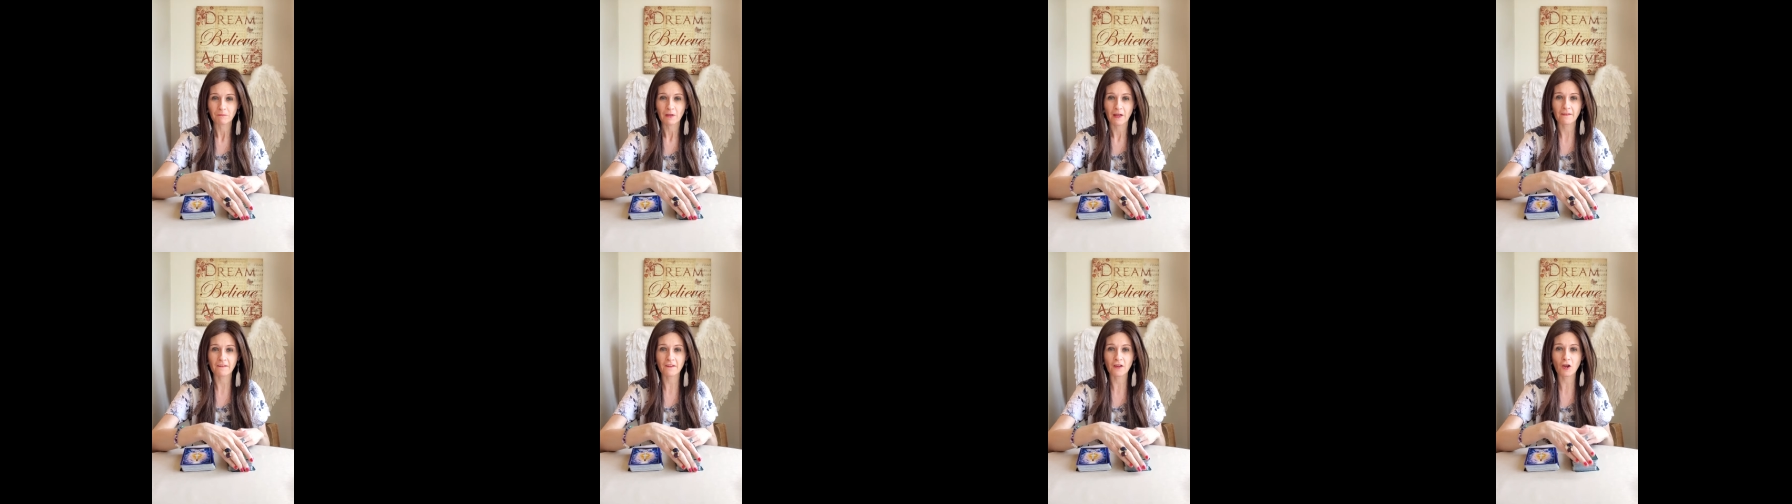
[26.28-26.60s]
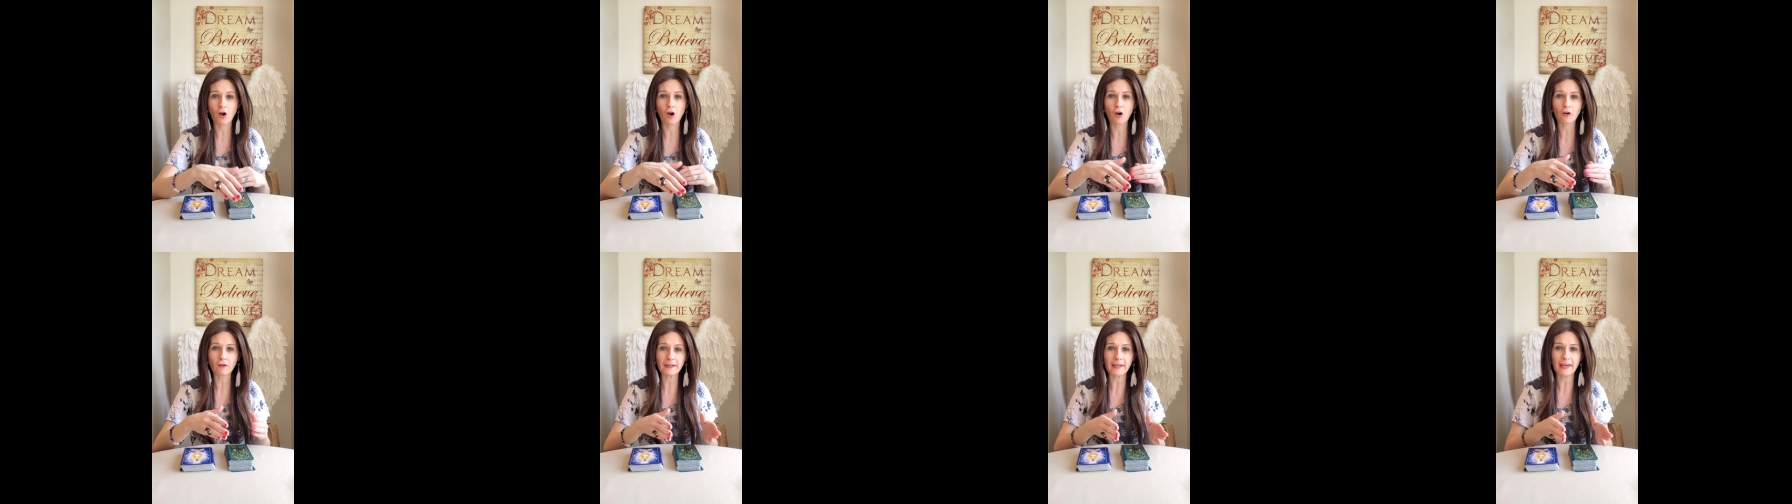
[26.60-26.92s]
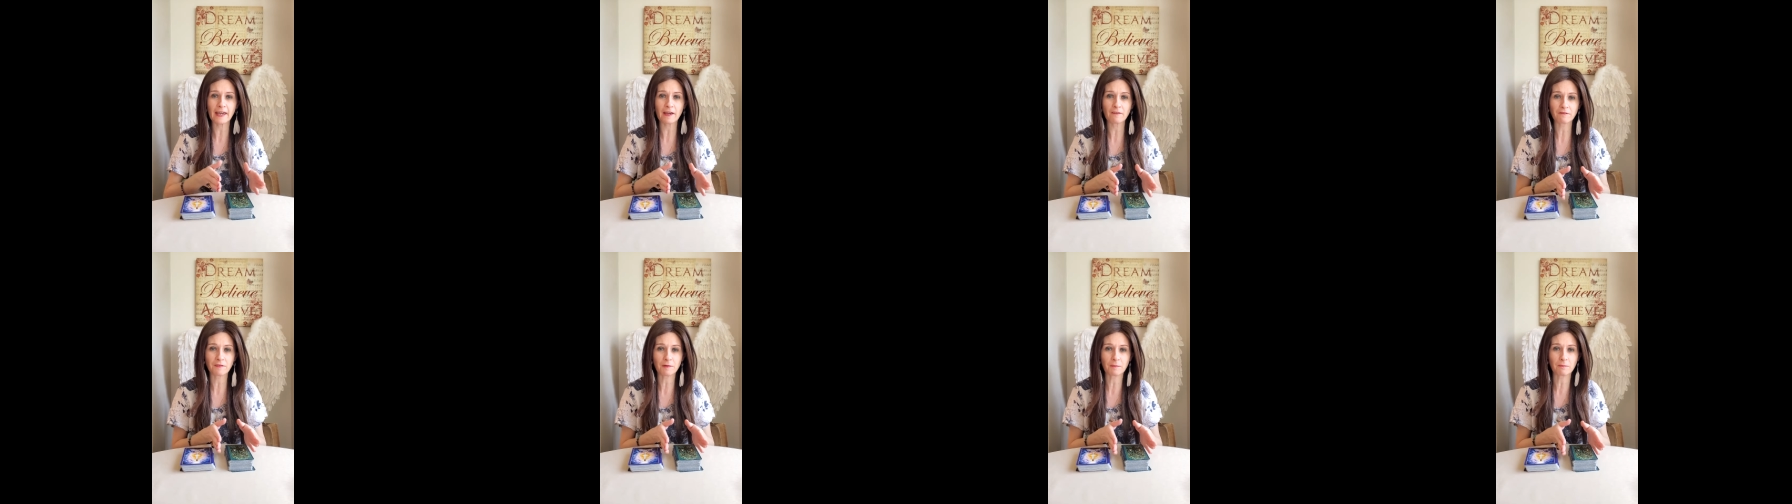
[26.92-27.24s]
And they are
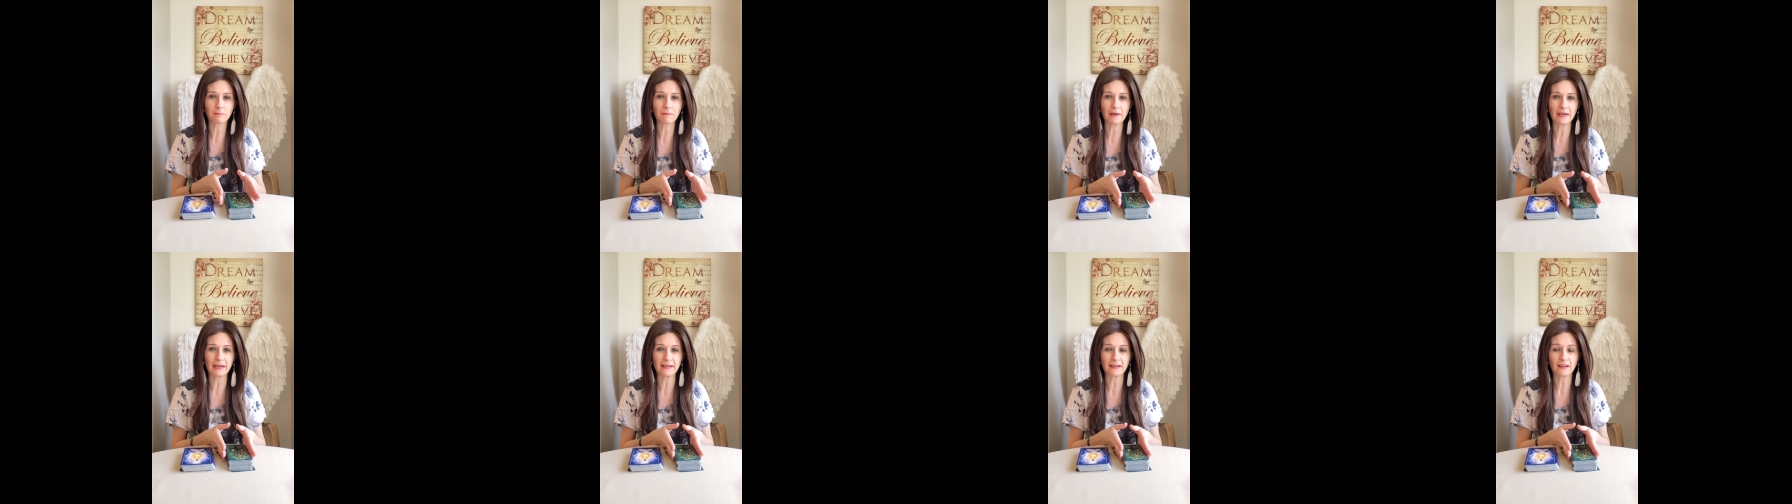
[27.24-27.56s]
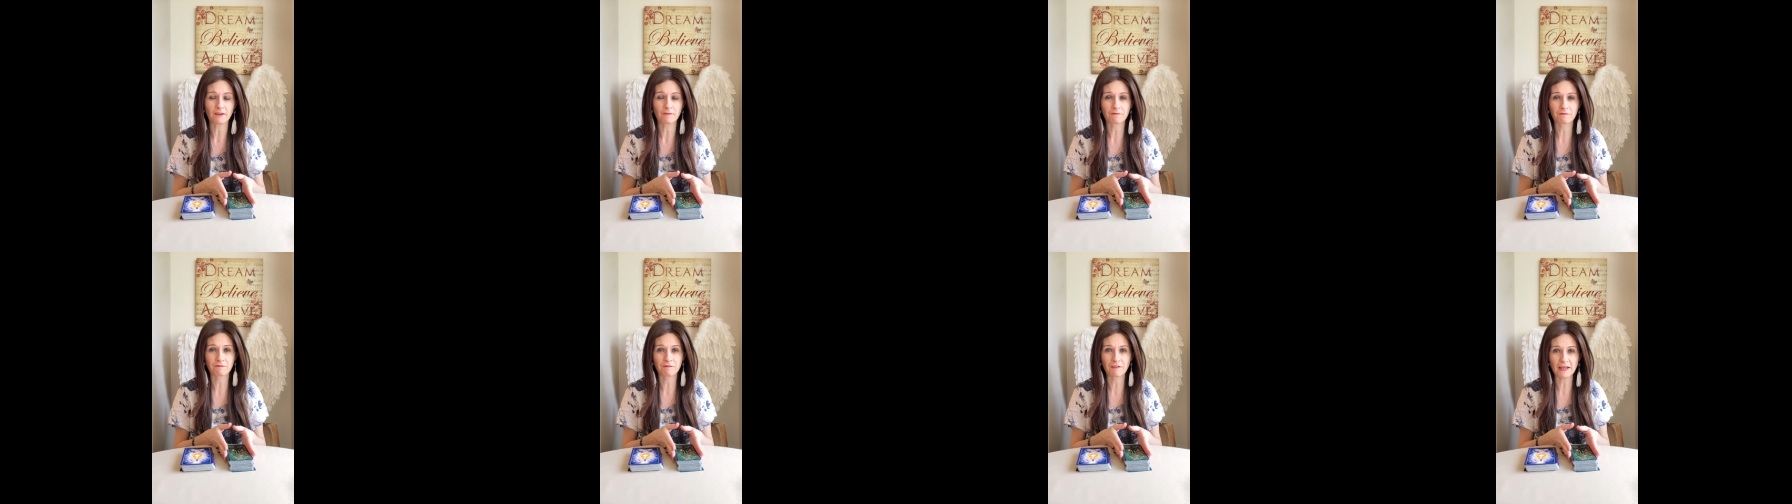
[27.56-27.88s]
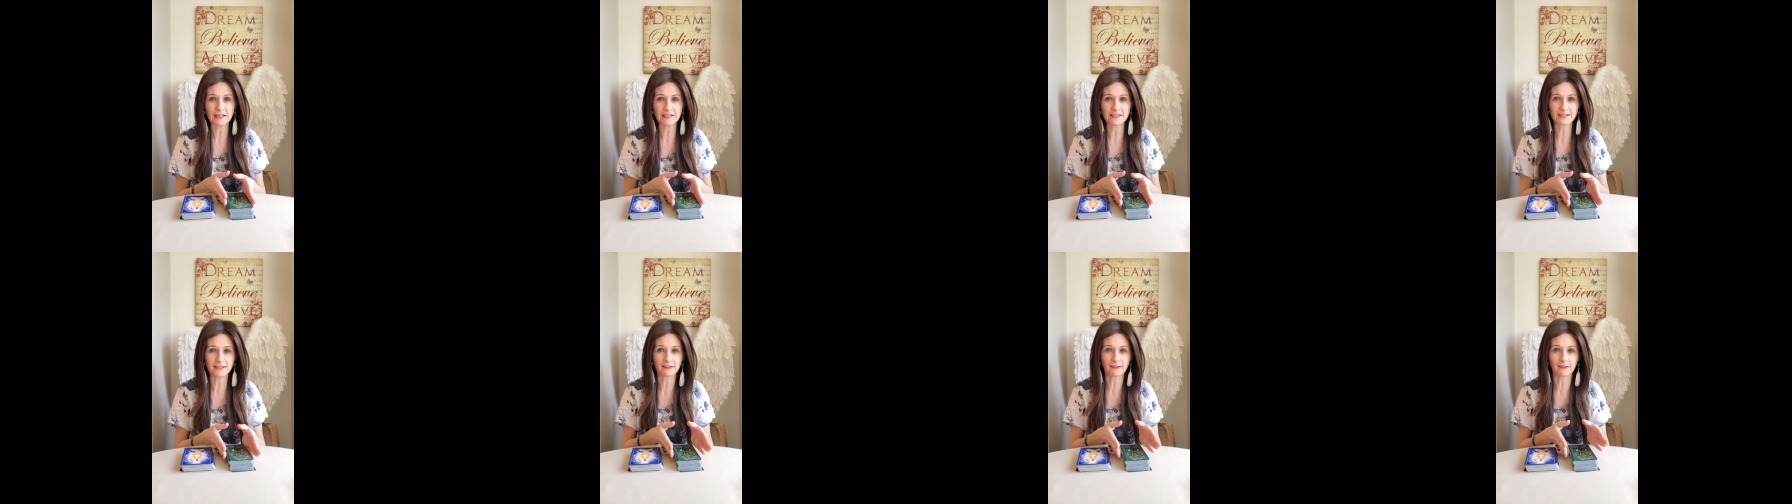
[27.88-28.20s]
giving me
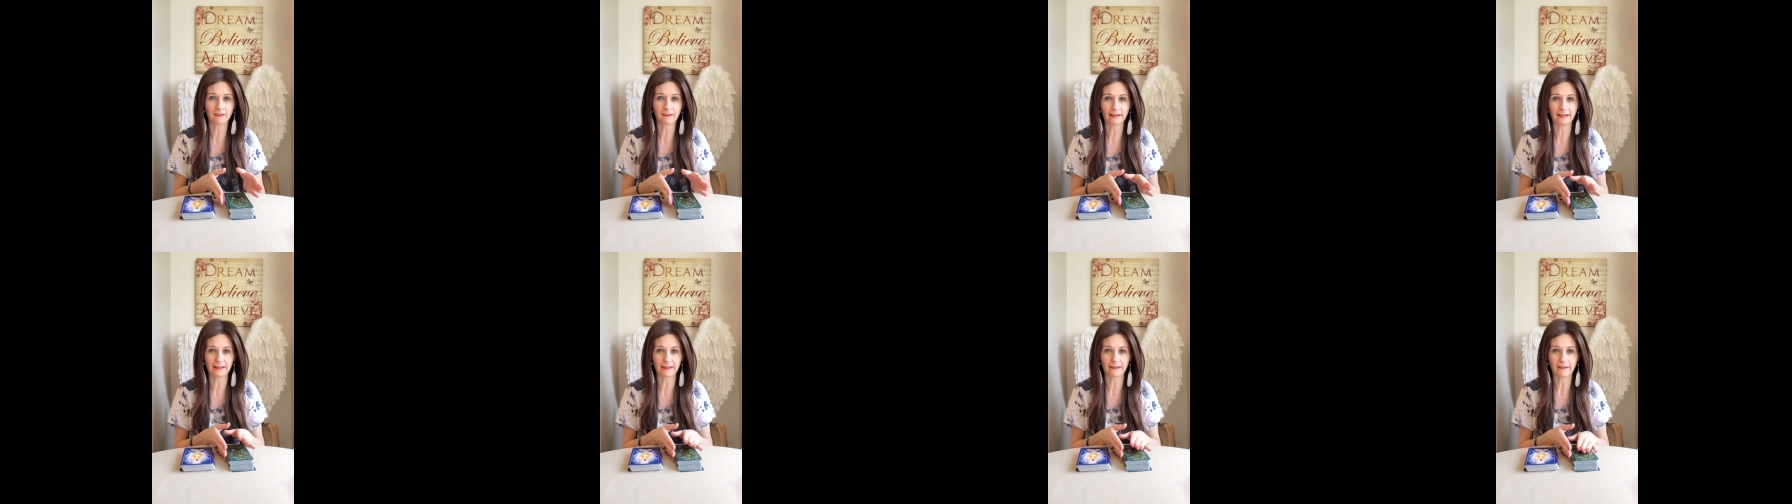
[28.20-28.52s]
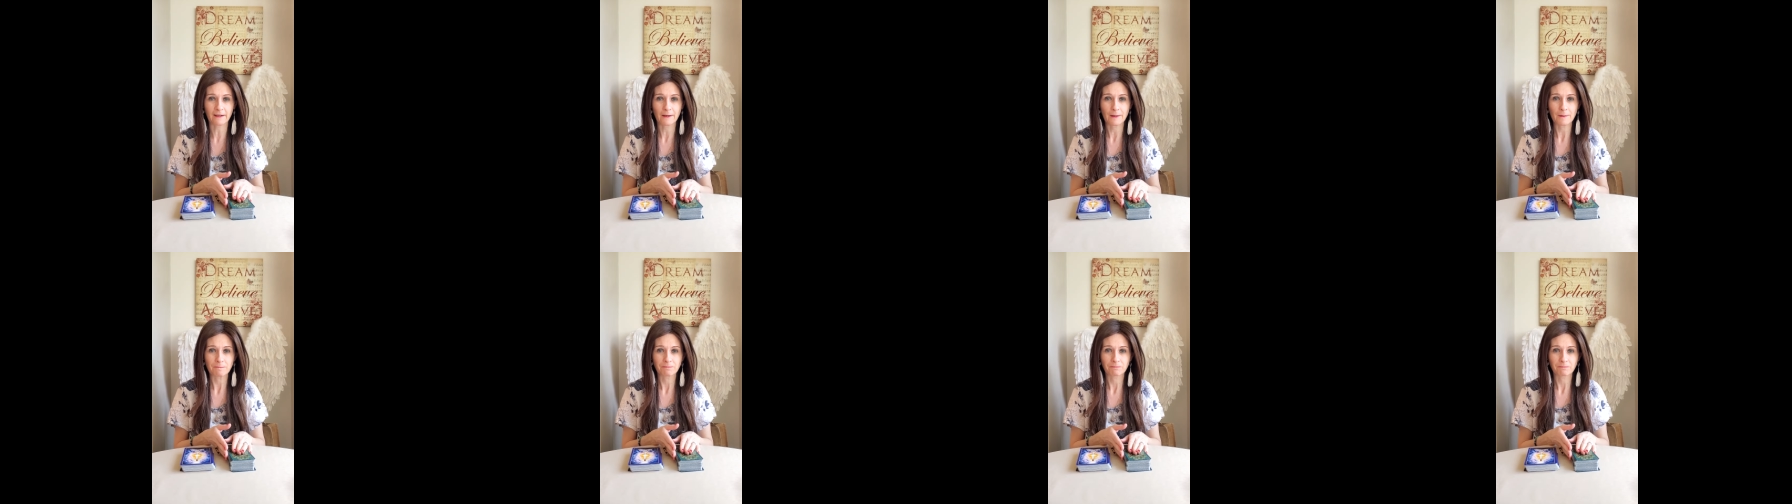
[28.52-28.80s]
physically